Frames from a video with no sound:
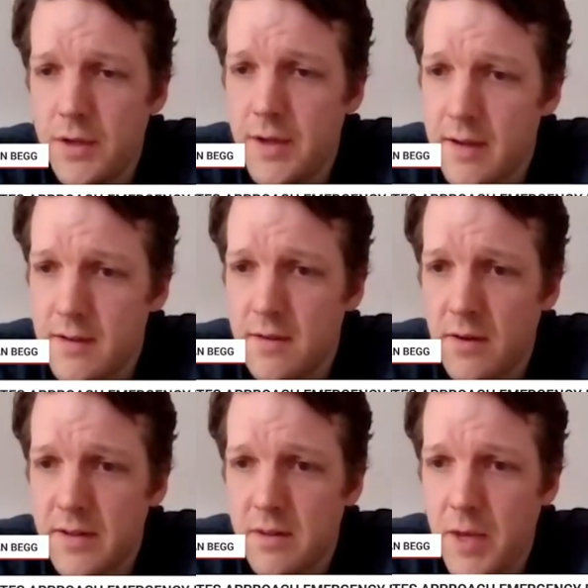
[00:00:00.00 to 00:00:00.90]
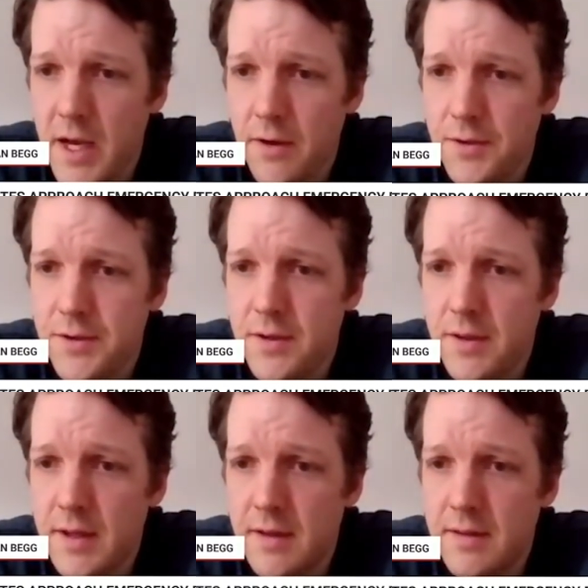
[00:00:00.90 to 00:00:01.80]
exercise the powers
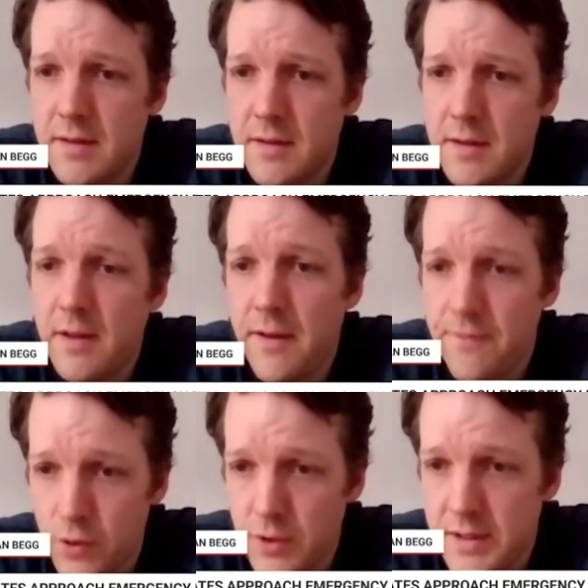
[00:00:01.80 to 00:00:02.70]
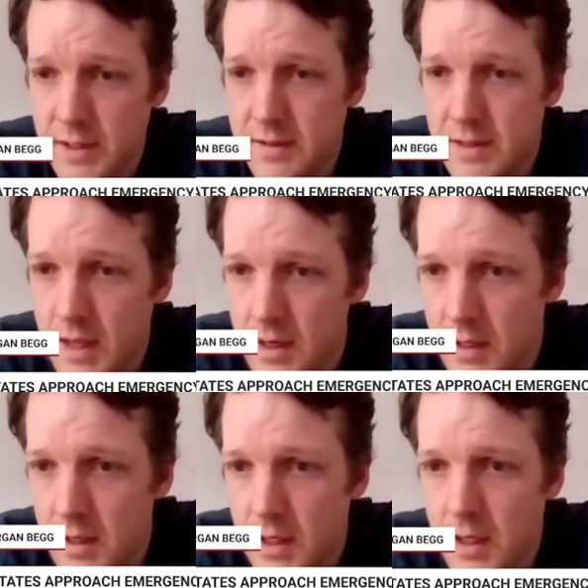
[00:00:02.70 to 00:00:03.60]
to their fullest extent.
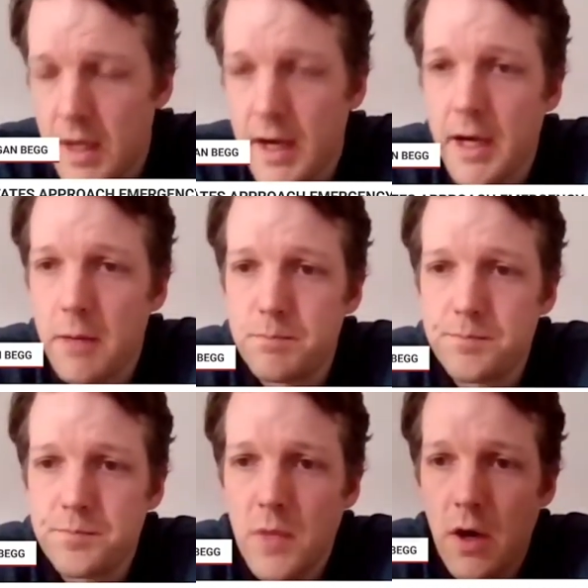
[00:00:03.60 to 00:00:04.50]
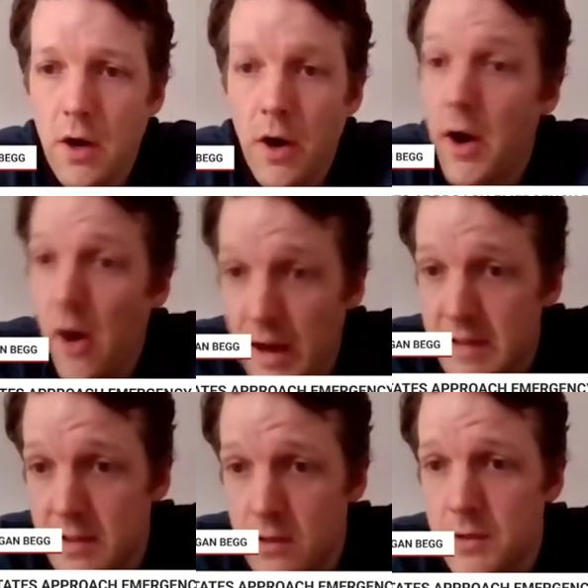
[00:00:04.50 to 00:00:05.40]
I
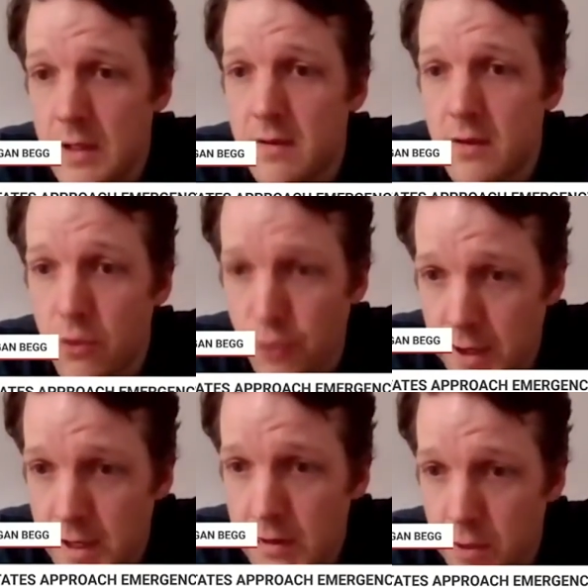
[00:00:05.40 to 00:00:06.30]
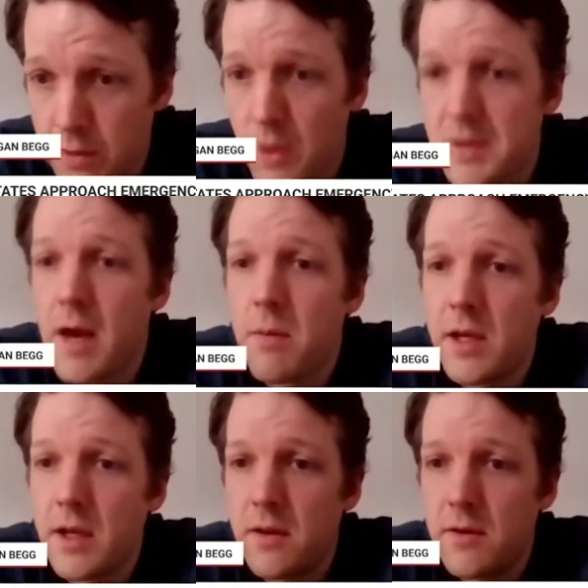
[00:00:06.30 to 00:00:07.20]
still disagree with what's
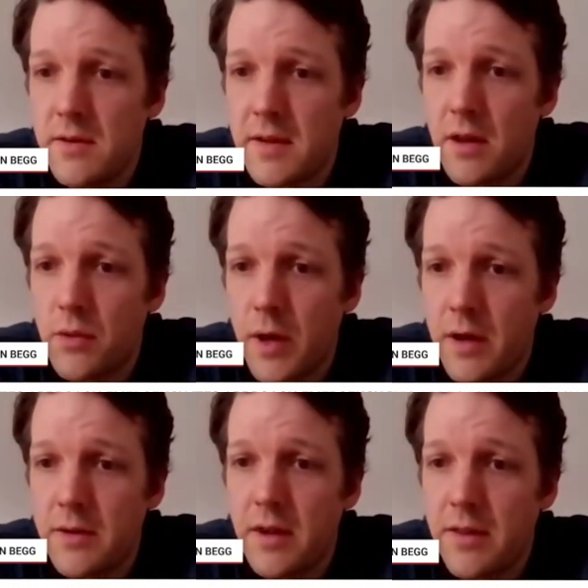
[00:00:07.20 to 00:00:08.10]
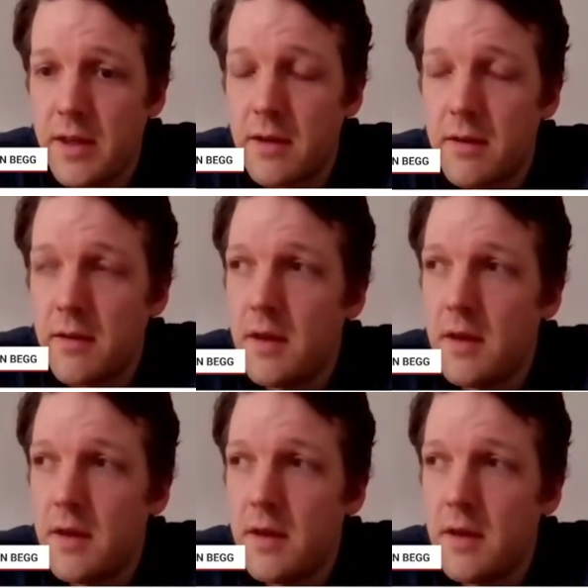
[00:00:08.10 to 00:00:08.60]
happening in New South Wales. I think